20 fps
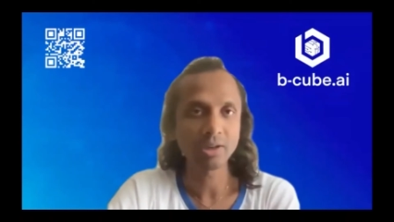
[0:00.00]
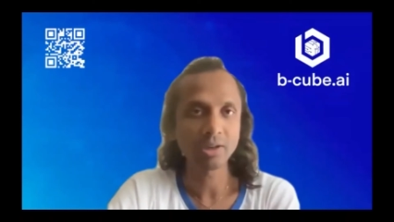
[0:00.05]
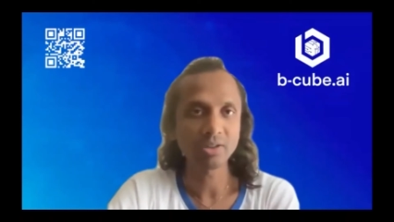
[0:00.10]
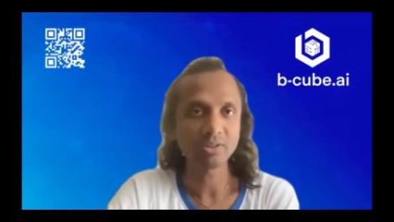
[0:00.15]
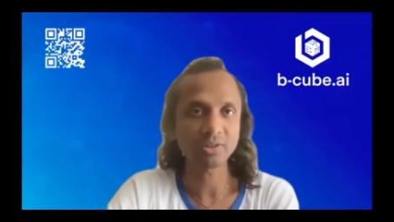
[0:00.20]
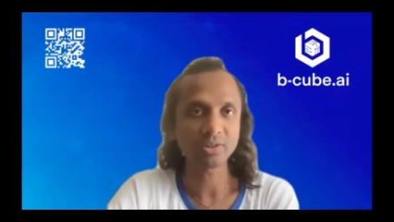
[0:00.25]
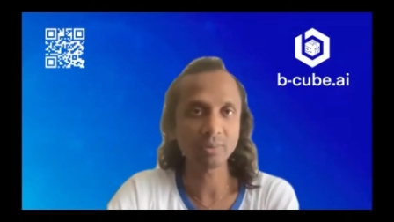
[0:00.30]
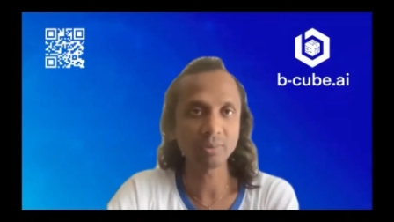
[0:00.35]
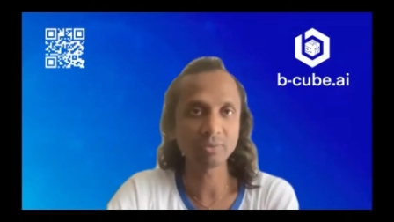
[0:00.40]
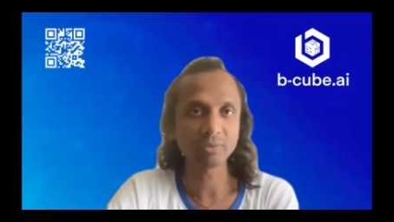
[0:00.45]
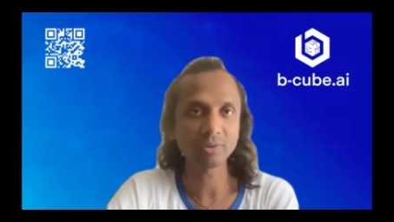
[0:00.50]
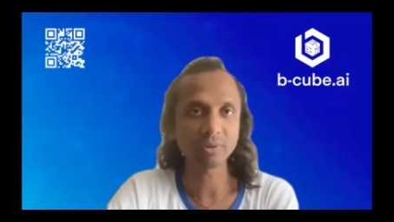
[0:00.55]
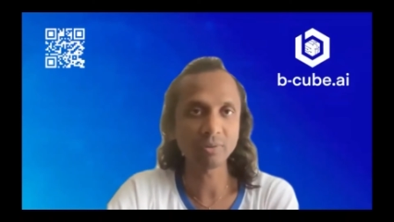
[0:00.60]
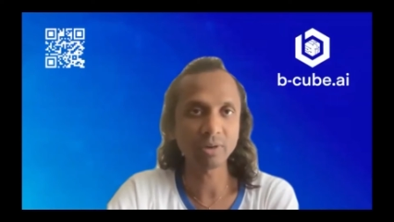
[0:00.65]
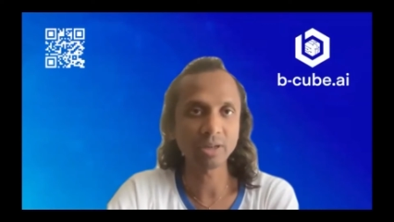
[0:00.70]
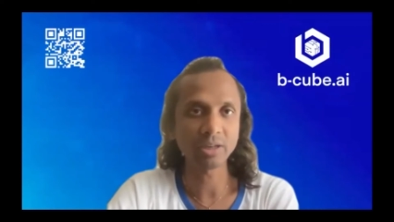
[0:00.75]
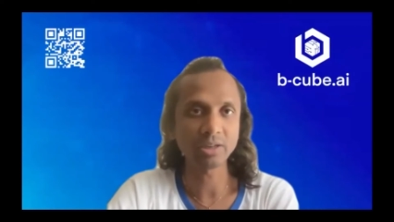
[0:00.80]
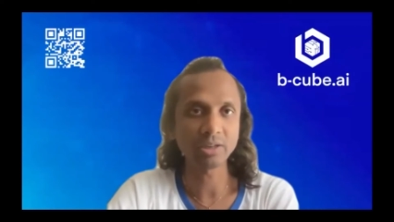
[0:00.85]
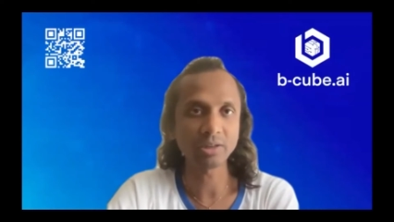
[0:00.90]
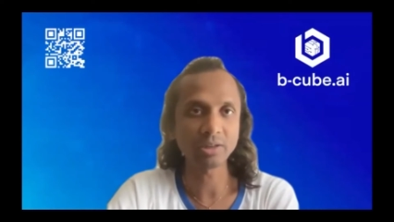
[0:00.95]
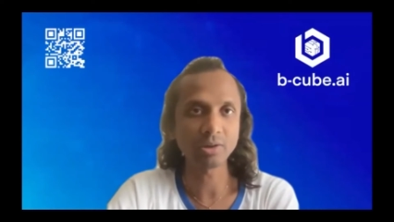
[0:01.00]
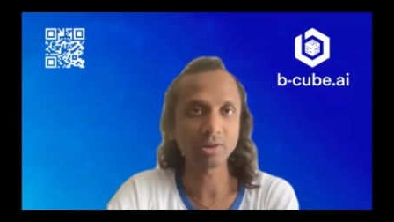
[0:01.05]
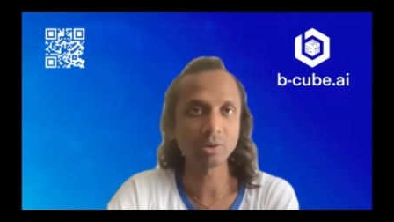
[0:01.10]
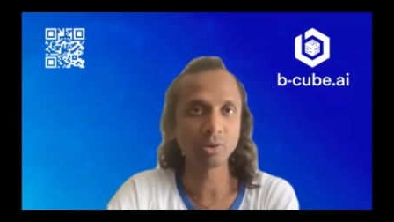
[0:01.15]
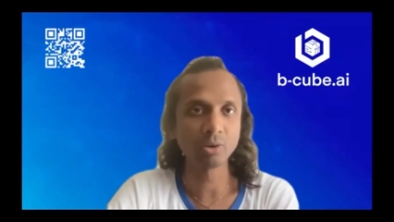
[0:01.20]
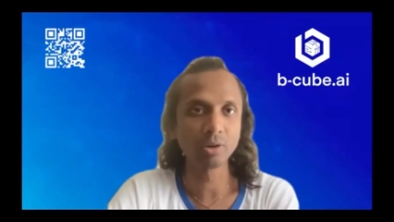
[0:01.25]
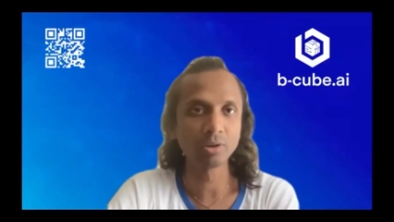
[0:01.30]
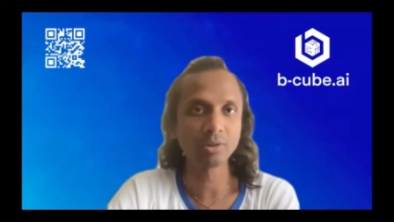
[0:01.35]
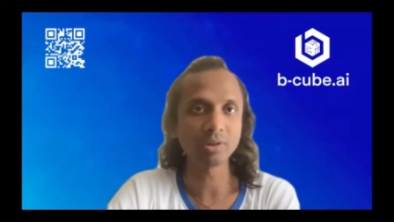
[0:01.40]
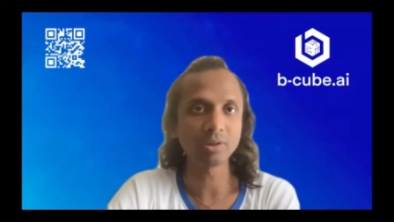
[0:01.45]
some of the very
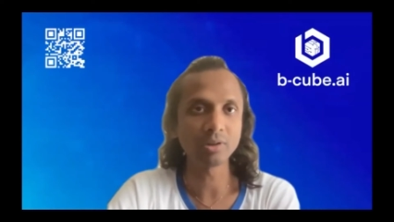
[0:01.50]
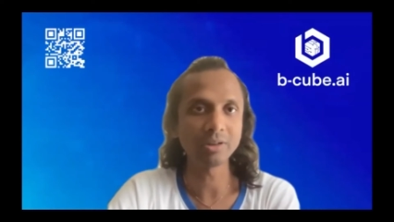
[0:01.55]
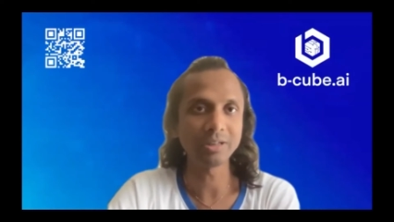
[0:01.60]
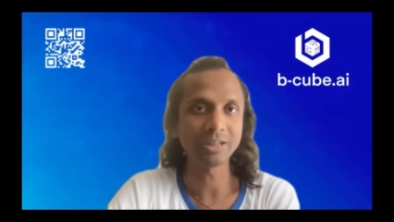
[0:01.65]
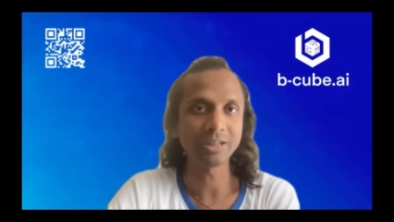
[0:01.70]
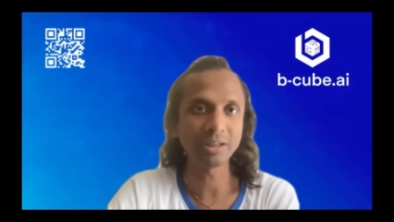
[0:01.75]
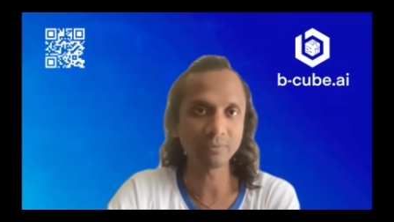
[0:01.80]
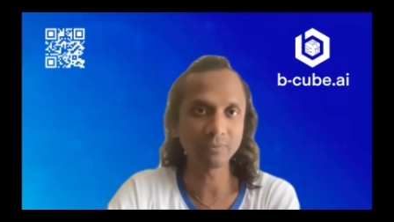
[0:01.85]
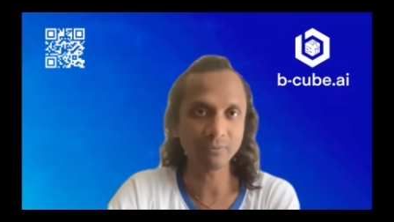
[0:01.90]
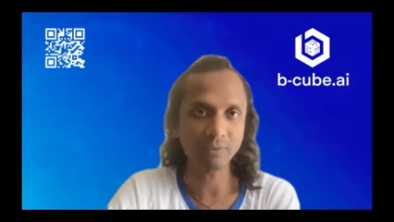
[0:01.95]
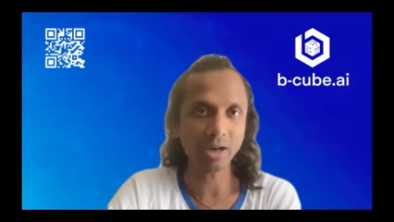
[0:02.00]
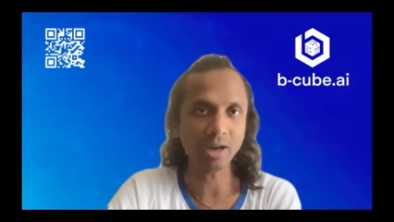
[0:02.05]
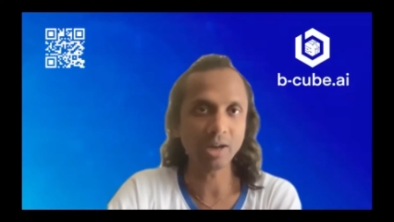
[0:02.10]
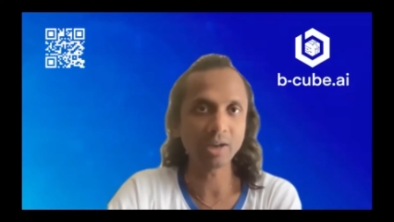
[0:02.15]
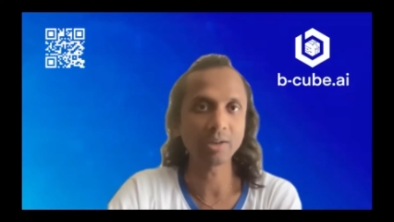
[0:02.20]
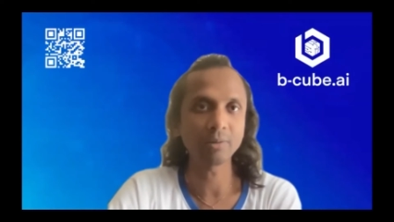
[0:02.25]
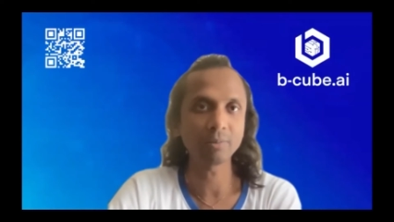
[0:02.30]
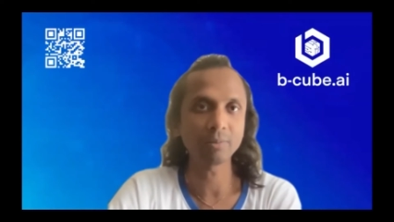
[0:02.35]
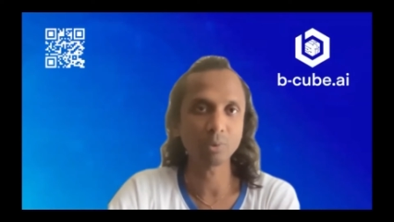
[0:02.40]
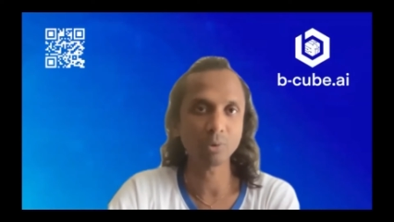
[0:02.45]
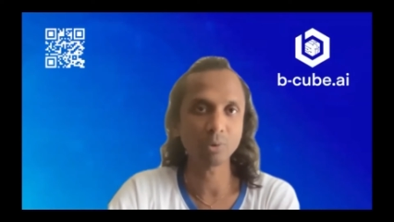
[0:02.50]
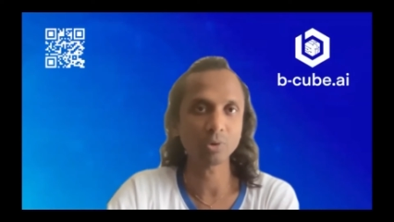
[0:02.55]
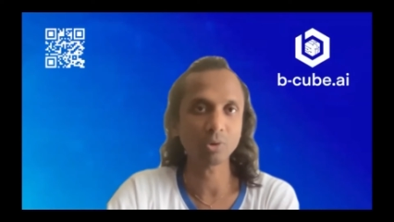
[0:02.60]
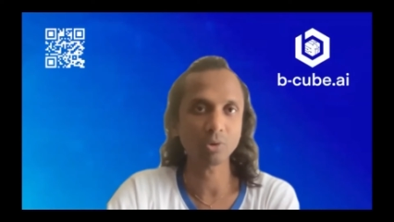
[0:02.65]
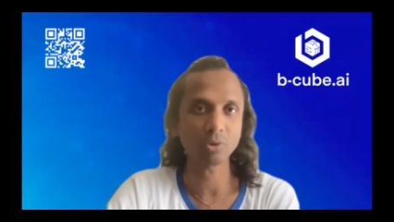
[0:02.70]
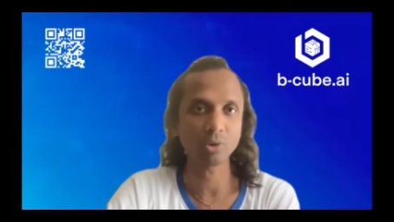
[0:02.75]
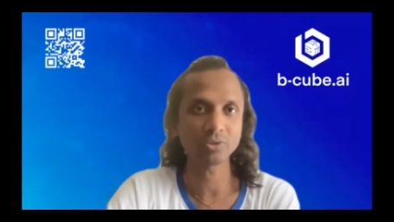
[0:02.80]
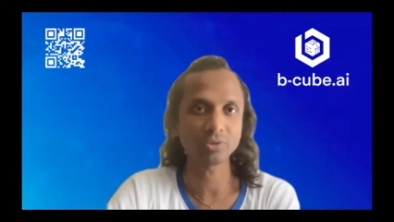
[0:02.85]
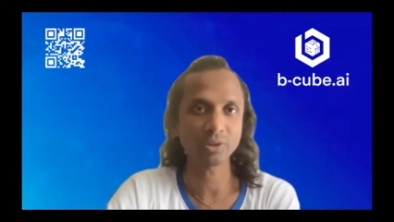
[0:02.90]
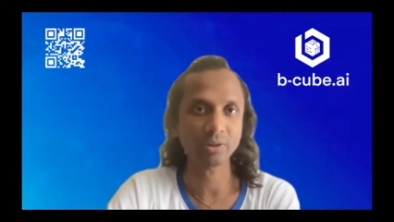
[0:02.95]
good DeFi
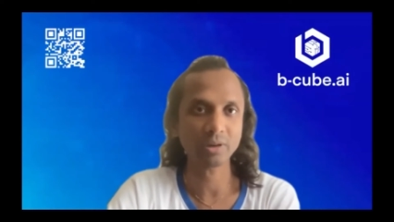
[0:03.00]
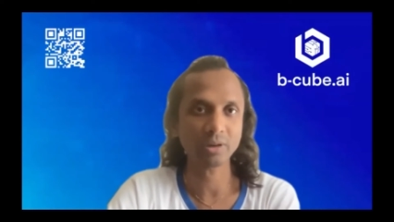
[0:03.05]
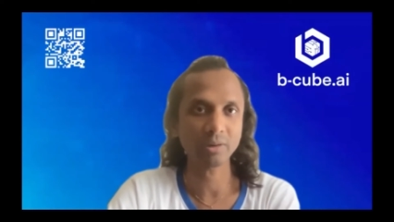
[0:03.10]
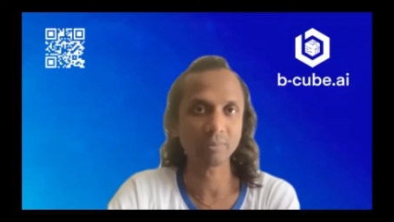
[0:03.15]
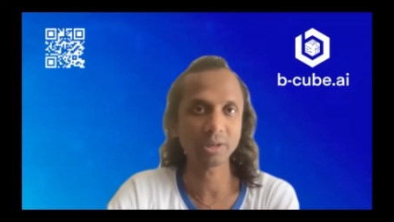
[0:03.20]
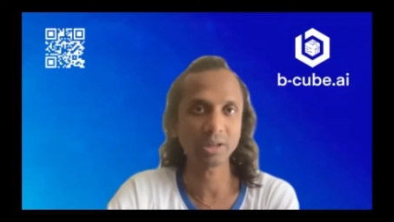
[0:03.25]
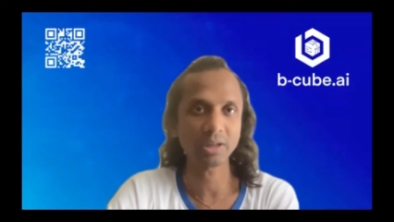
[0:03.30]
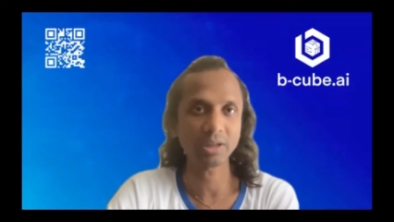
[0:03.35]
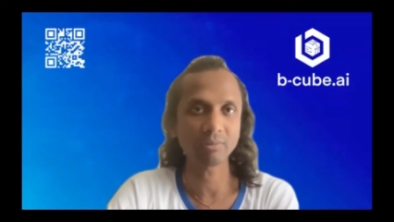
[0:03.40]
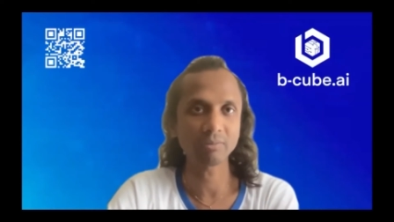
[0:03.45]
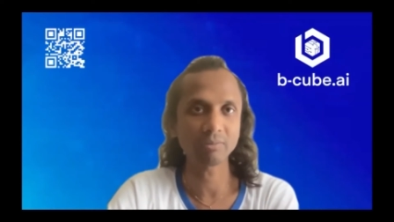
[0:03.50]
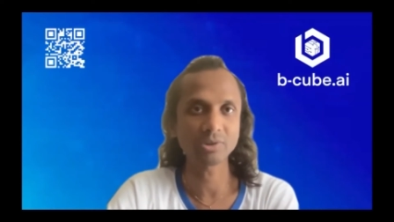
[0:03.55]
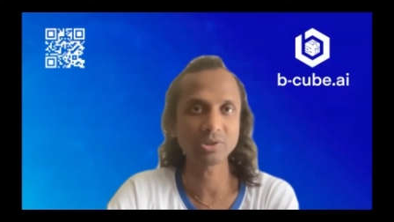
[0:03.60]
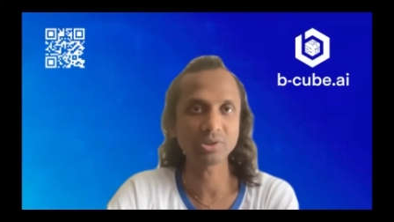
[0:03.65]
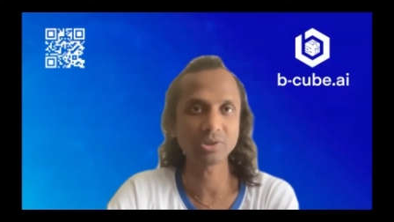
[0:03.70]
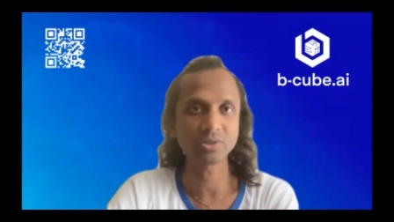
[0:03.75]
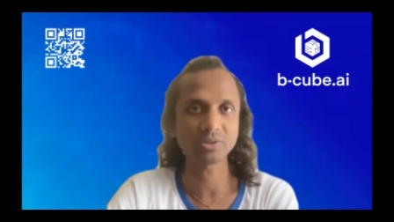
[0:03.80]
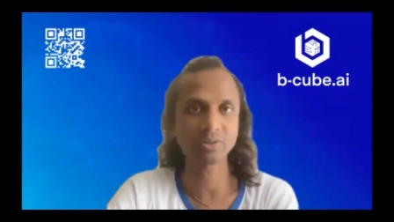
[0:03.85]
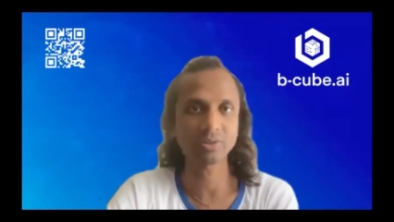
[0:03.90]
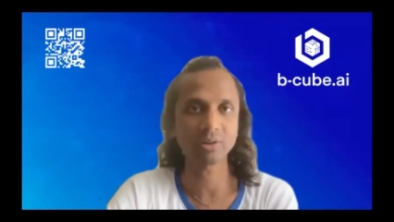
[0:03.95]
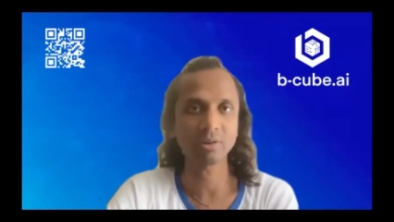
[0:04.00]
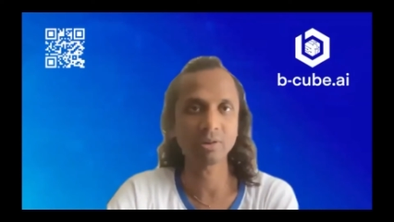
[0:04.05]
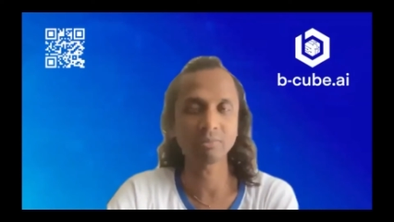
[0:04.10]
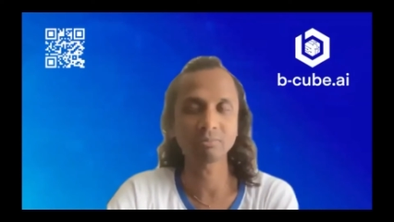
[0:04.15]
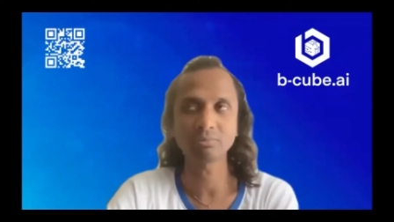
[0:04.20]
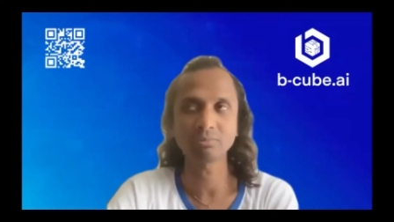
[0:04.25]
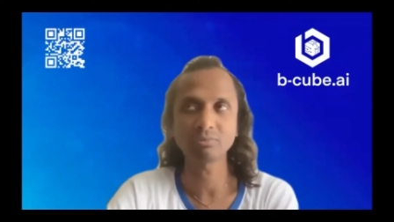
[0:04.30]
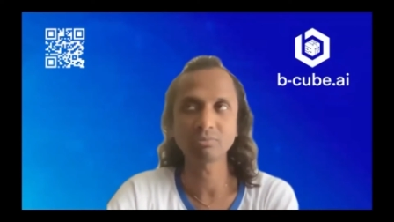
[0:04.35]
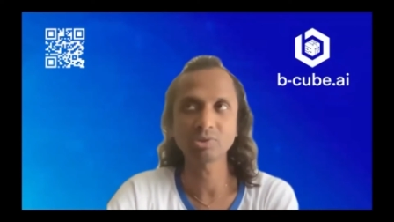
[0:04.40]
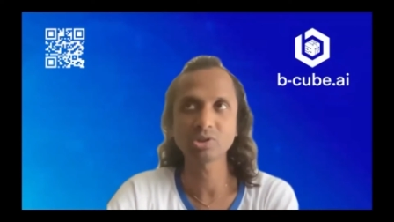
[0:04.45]
protocols are coming, which is
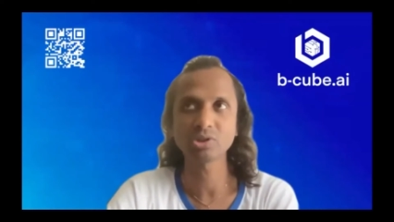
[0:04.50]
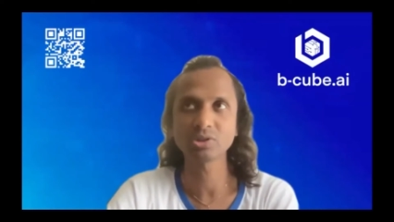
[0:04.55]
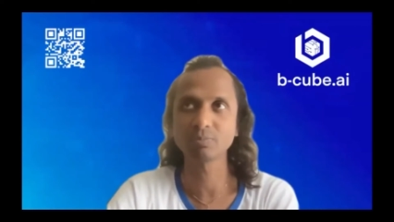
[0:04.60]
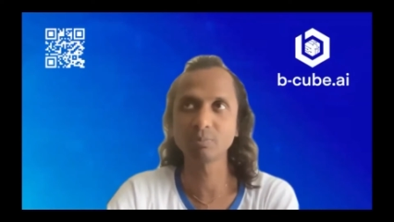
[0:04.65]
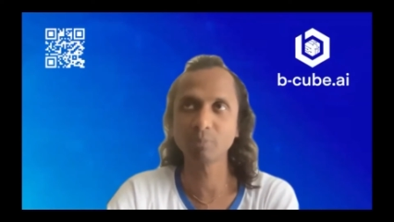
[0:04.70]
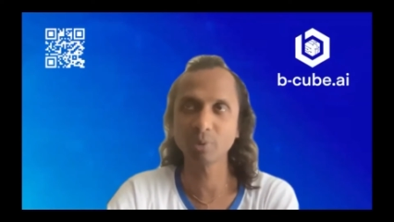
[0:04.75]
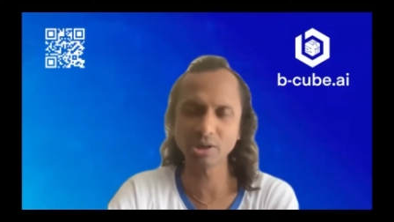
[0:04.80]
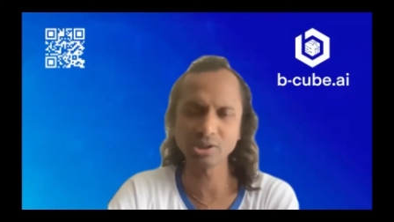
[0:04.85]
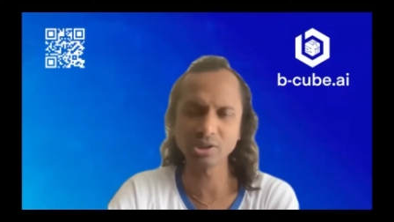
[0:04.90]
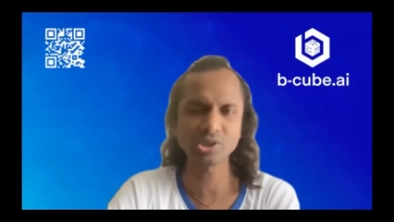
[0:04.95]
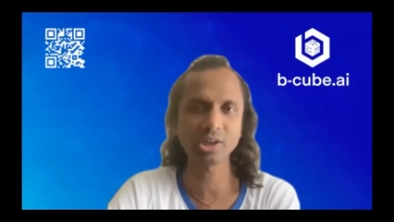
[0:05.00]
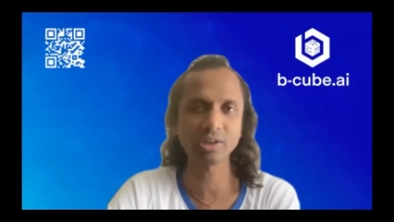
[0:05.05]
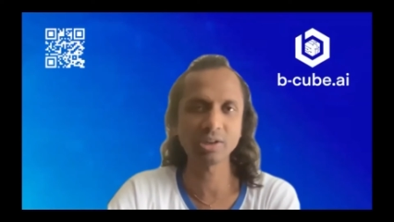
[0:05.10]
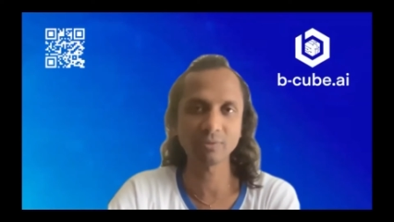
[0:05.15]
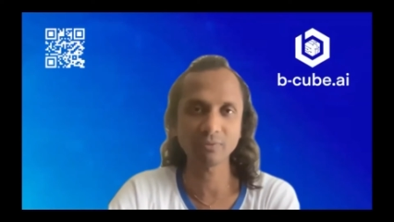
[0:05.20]
bridging